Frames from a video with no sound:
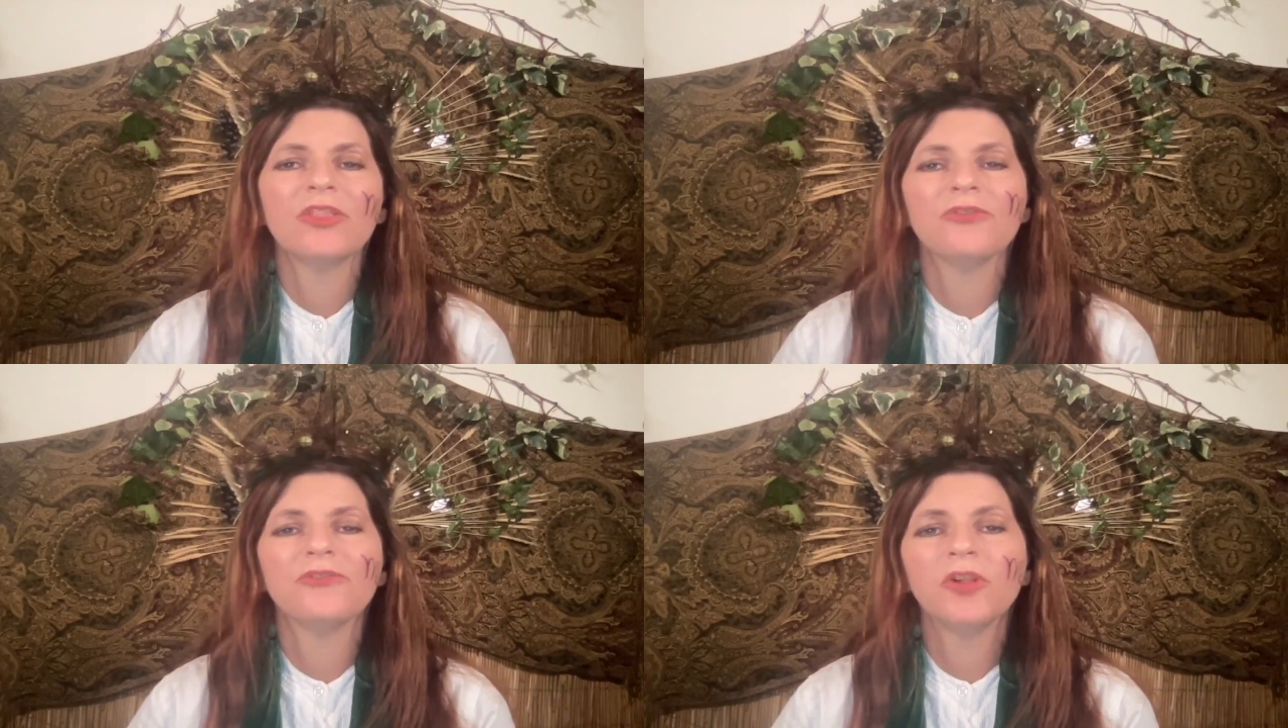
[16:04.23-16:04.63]

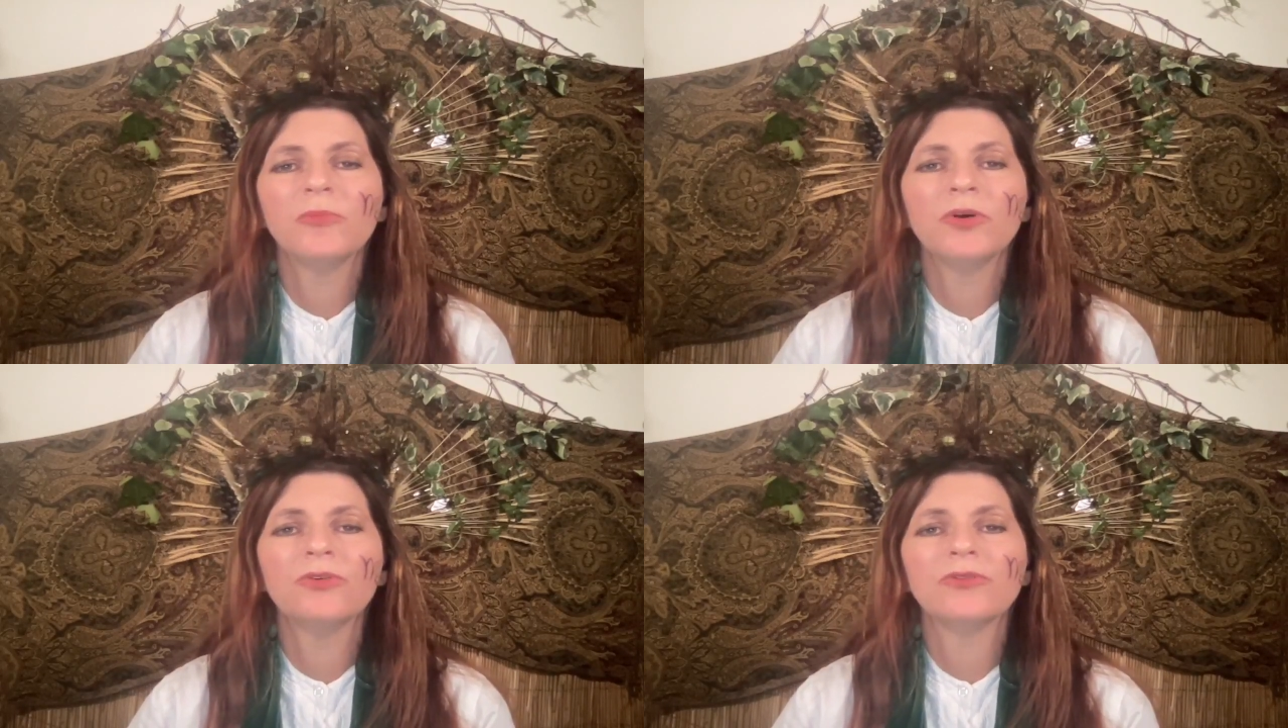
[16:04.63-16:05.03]
The full
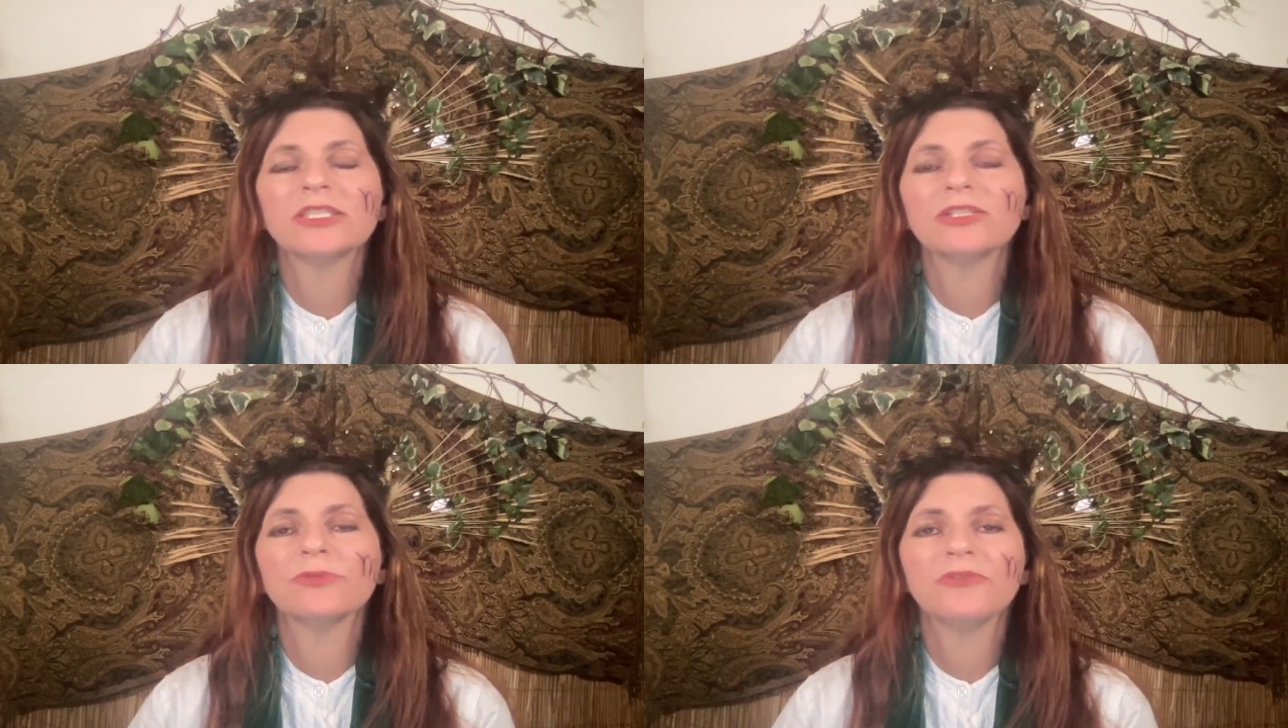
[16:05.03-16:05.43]
moon
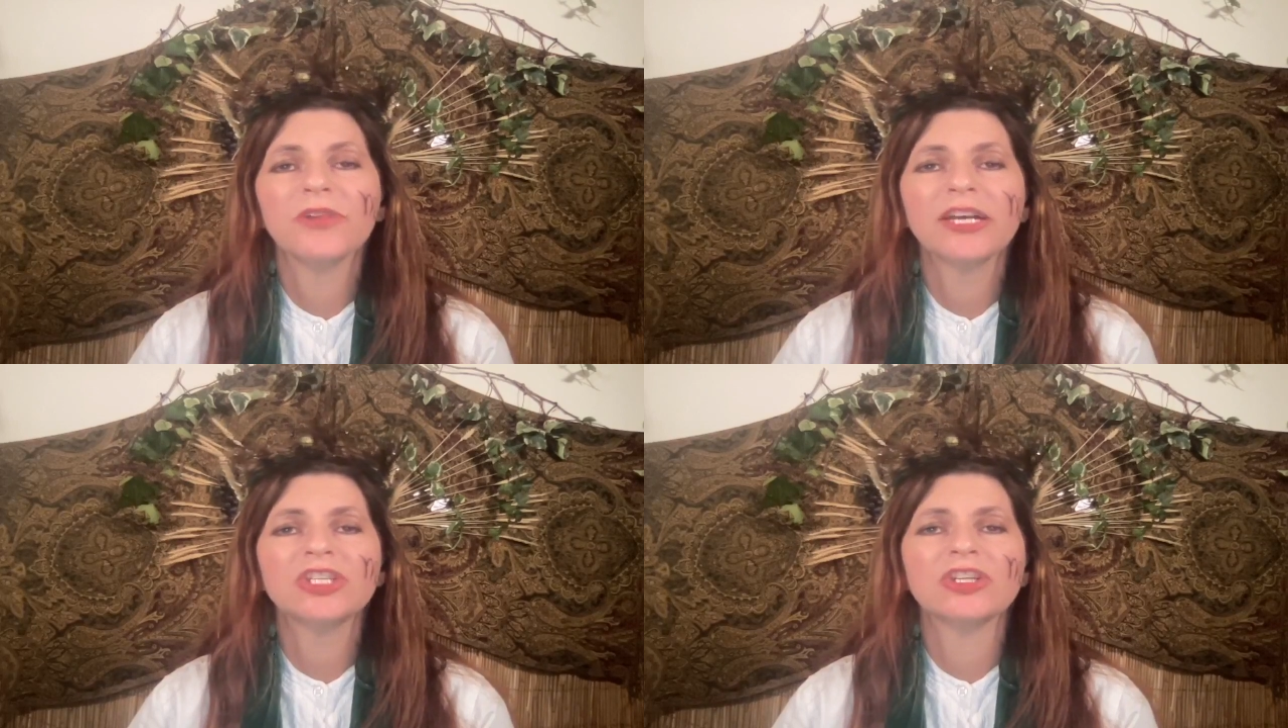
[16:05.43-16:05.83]
is a
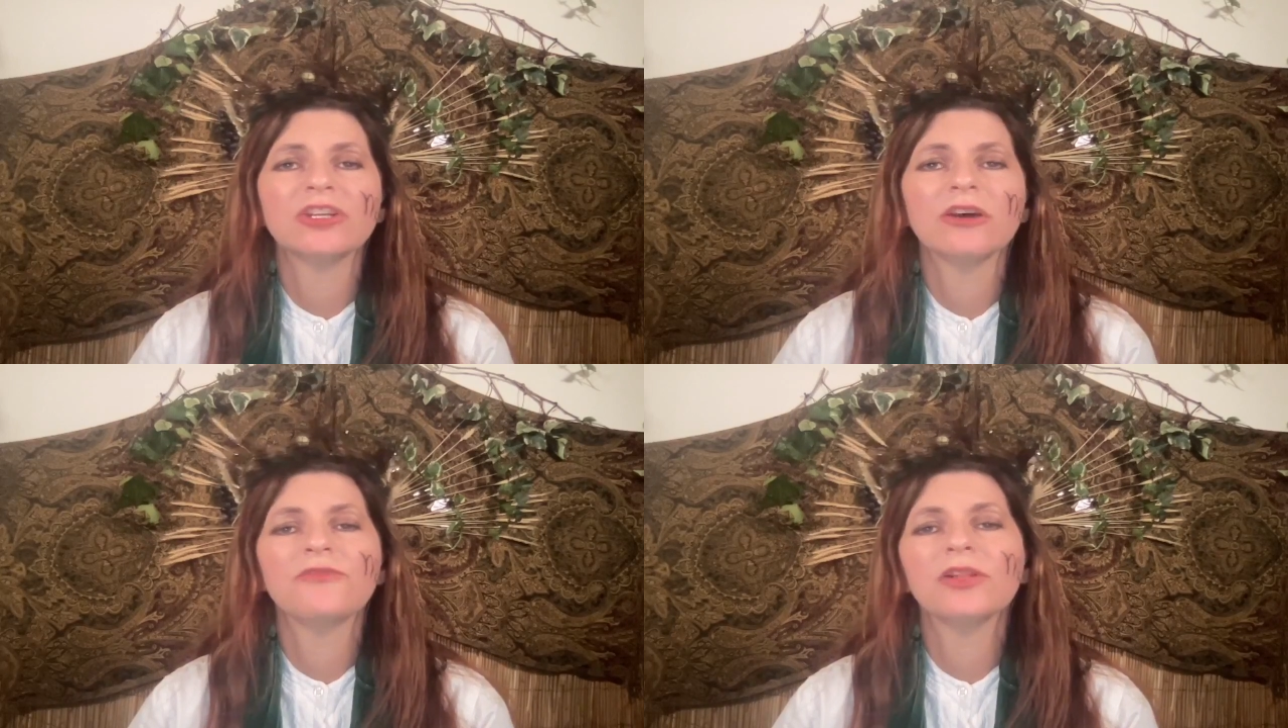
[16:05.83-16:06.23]

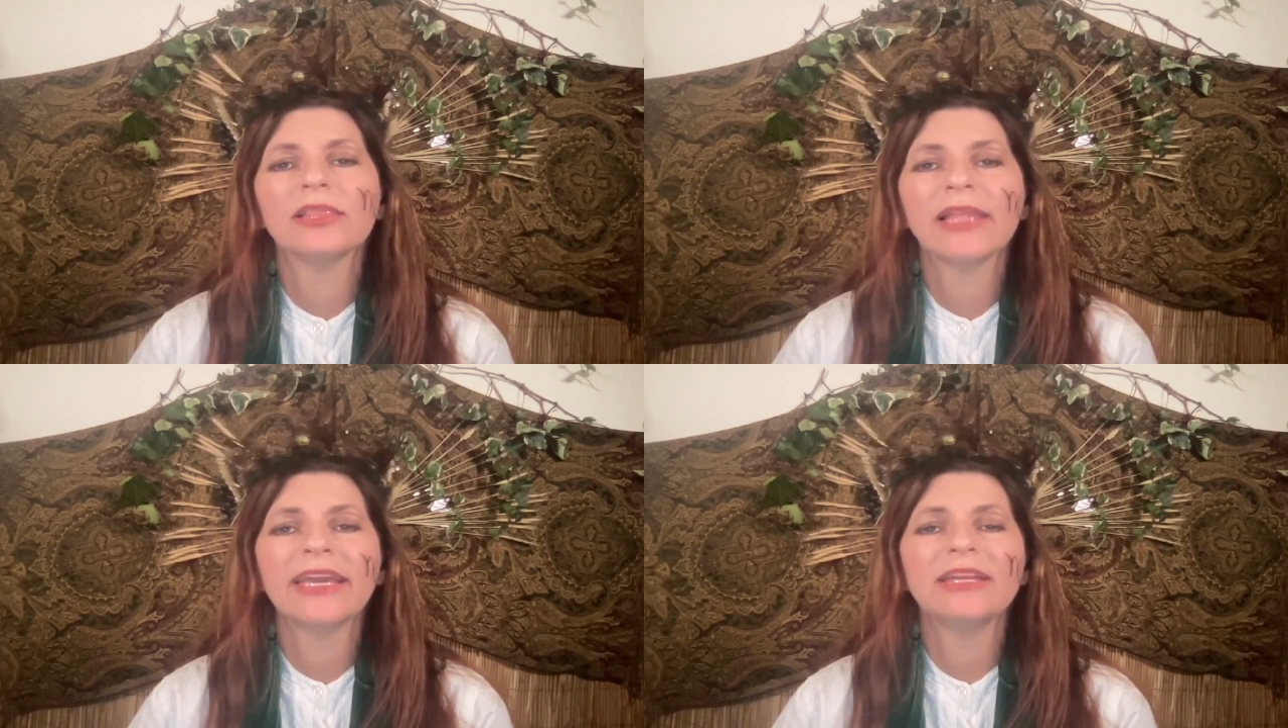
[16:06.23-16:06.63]
reflection of the
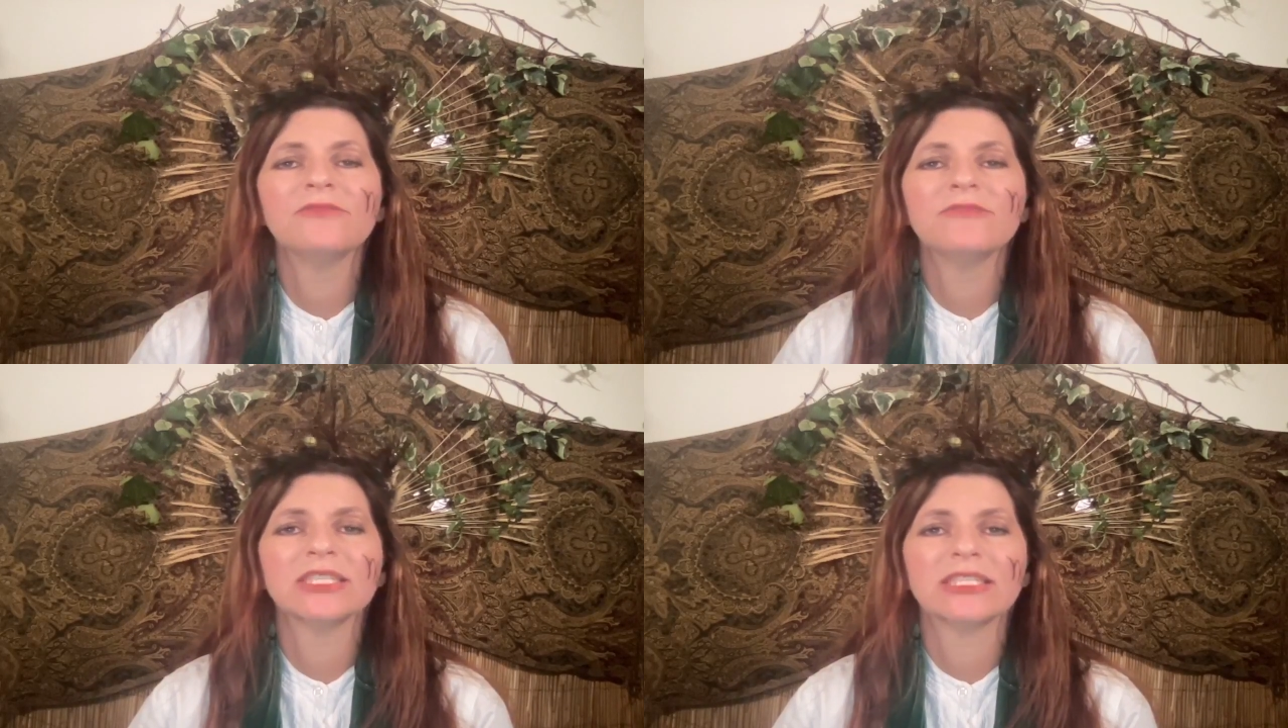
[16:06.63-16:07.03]
light
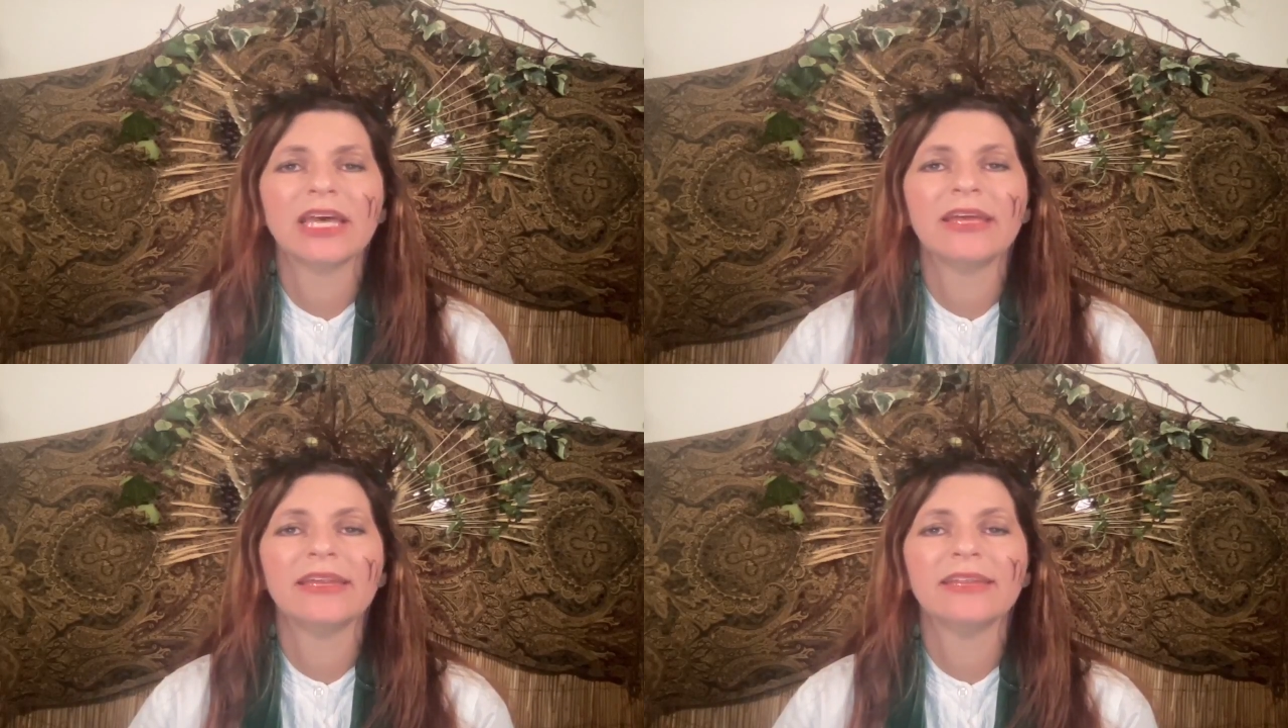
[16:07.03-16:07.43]
of the
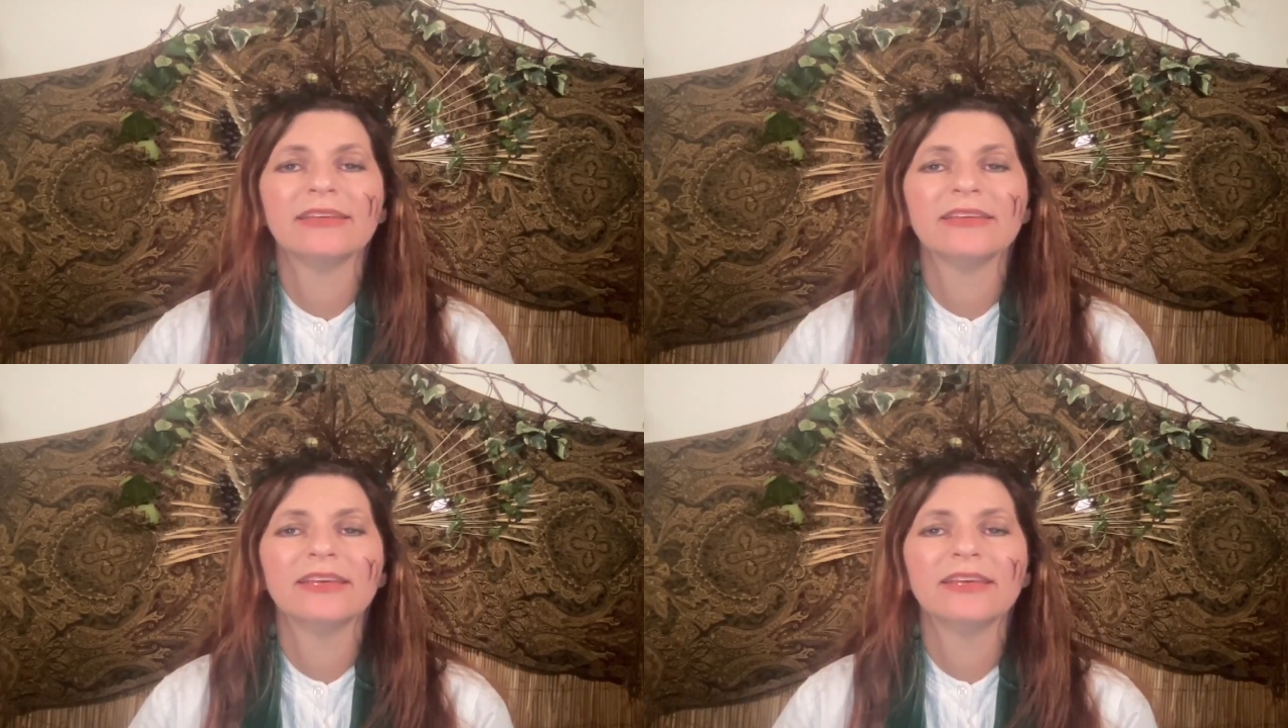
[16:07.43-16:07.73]
sun.